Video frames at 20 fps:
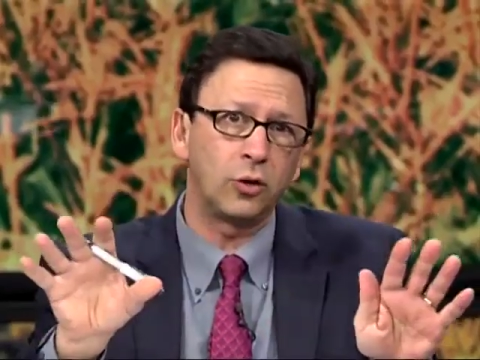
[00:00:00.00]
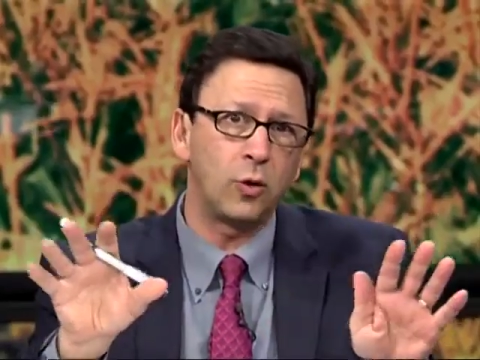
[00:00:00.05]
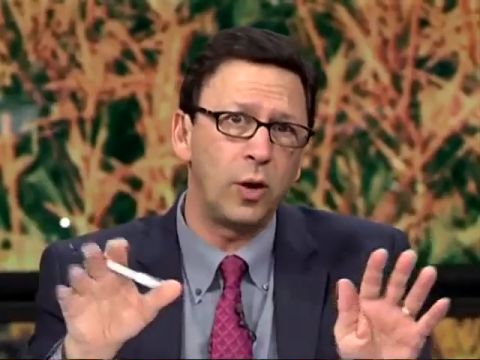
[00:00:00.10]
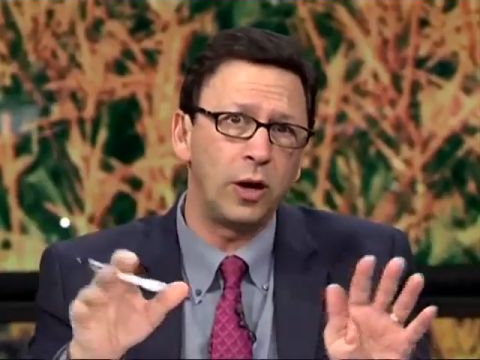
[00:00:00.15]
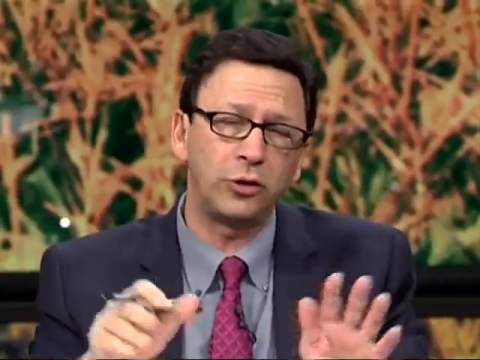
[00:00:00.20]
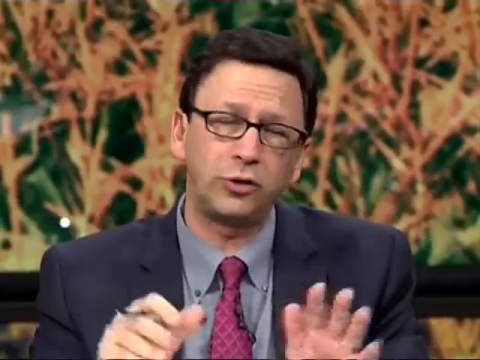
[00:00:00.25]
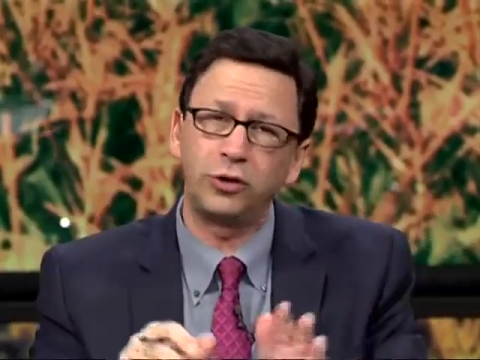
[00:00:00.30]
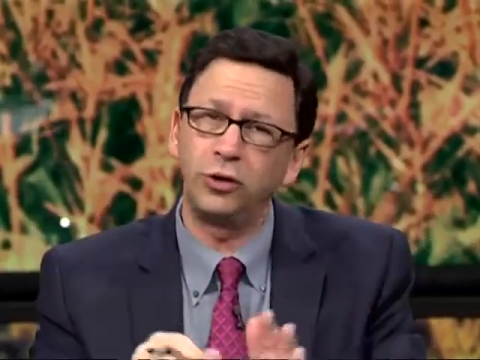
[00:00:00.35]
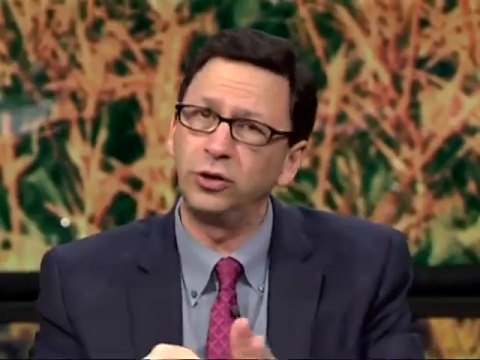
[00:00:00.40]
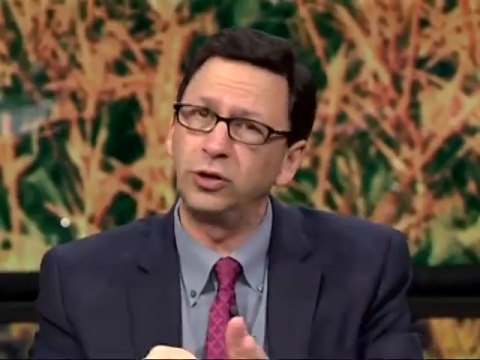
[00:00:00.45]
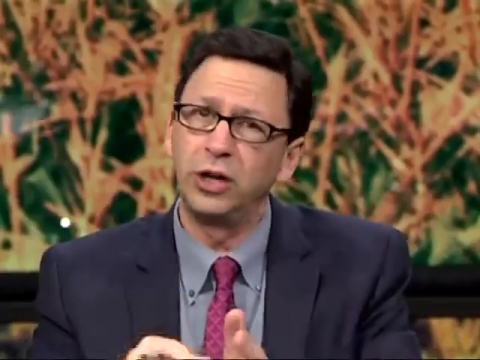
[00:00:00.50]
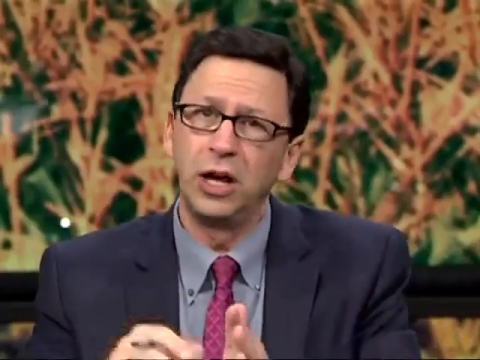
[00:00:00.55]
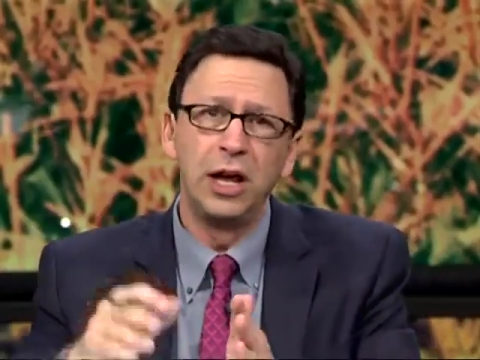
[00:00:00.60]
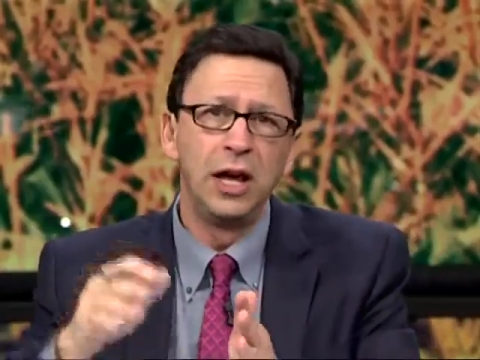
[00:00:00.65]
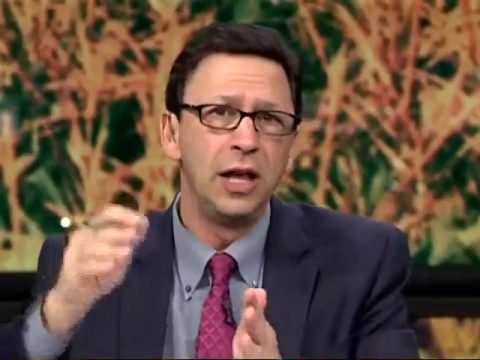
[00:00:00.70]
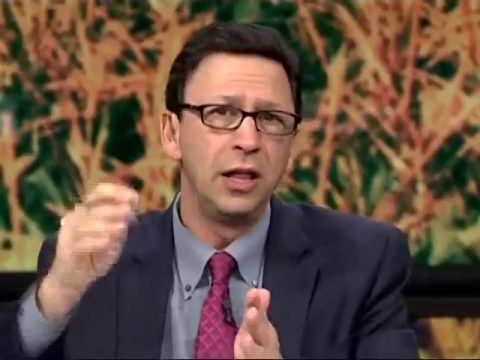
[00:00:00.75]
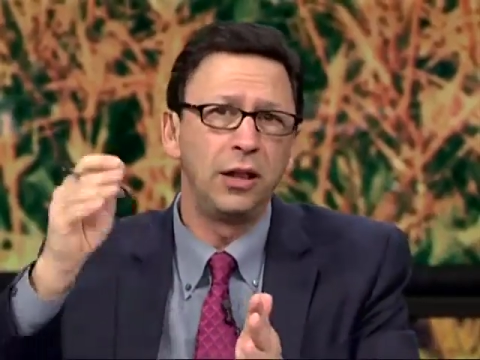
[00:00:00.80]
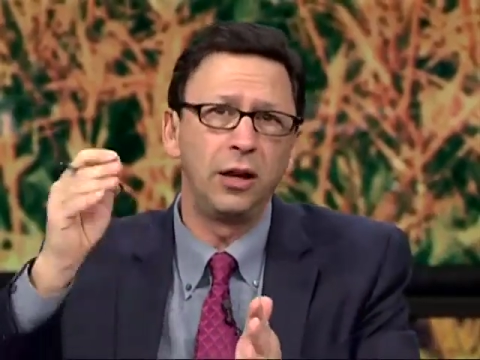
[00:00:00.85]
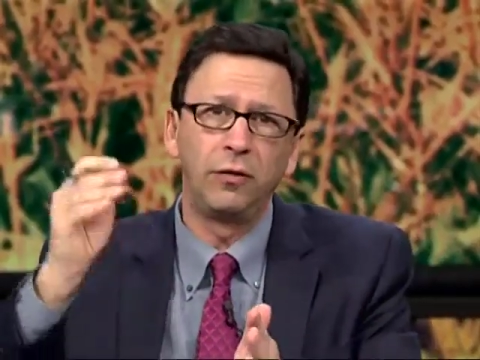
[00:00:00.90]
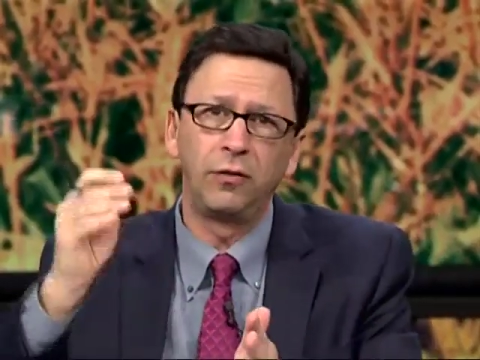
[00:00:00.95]
questions
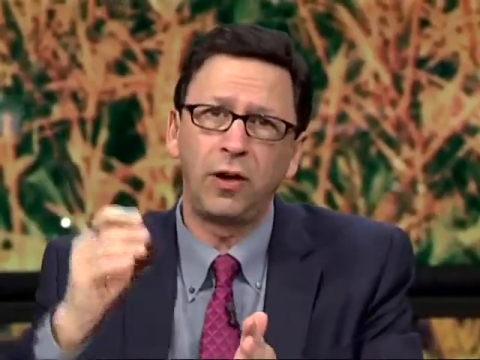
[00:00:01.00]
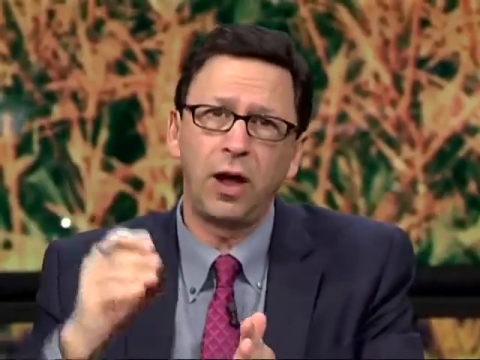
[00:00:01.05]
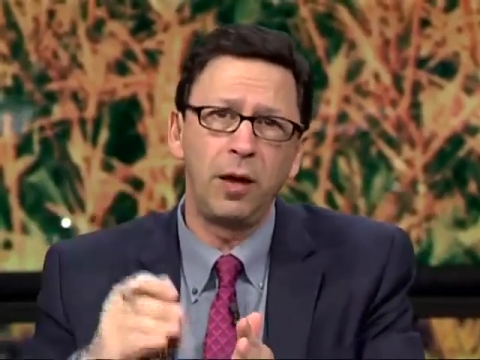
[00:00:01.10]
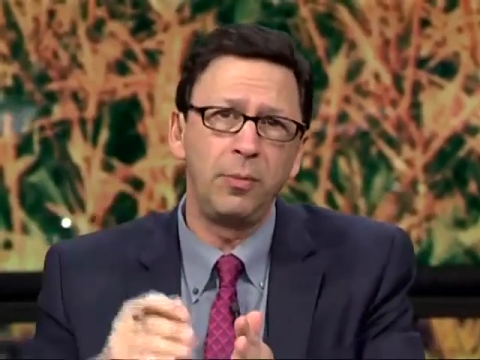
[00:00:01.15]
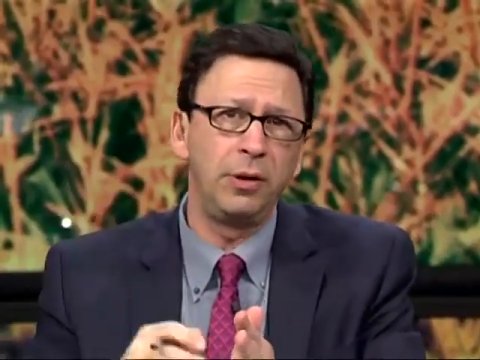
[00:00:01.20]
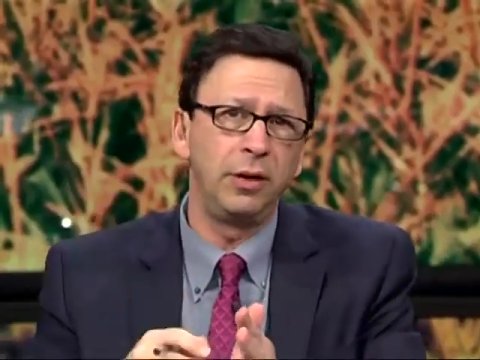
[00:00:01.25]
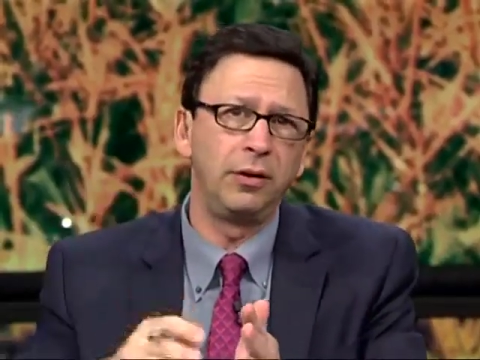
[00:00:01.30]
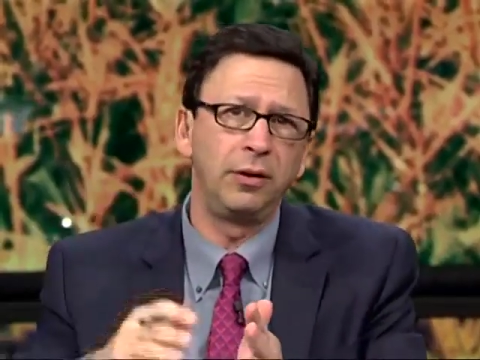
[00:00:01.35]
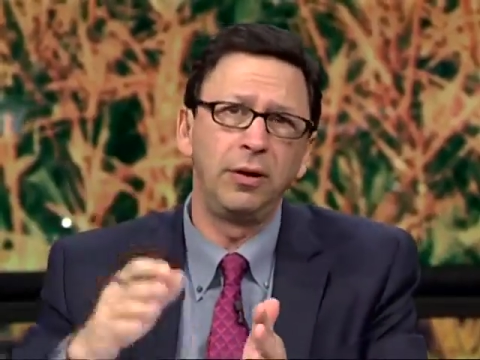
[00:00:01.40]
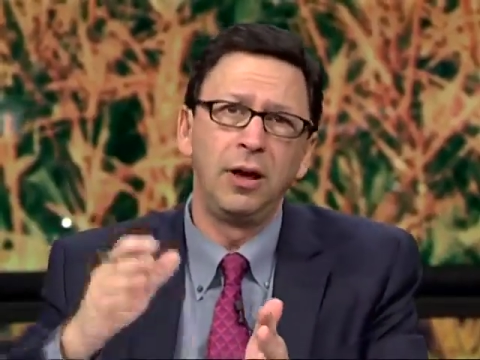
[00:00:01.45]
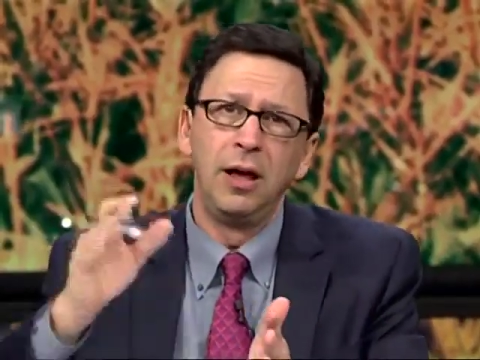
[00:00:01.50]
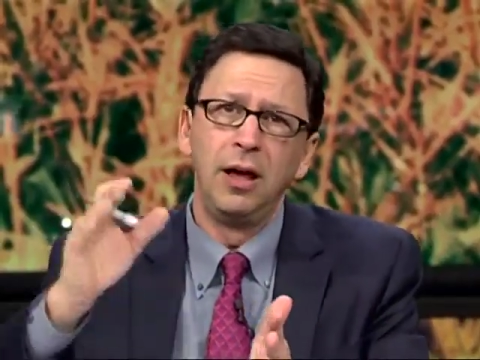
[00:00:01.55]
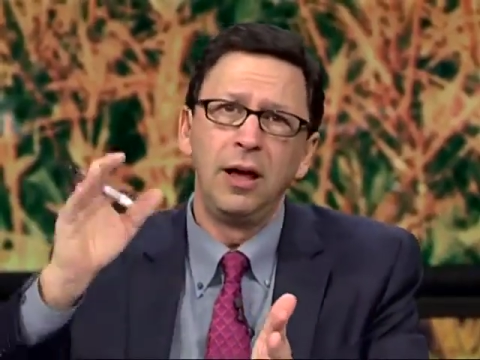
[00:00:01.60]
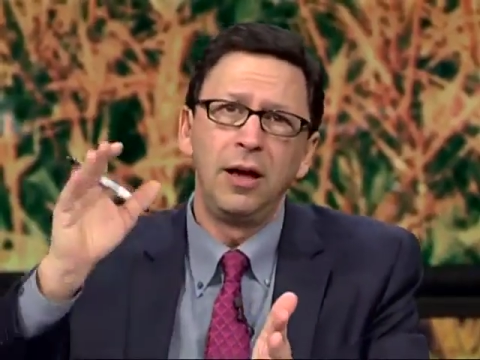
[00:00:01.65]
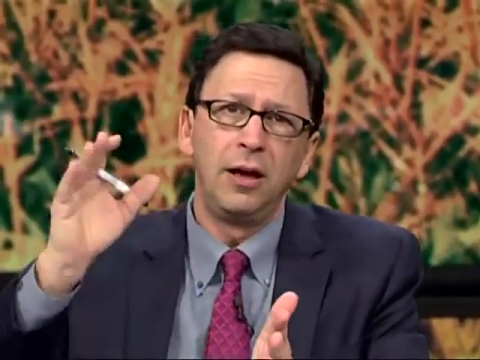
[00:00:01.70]
that have come in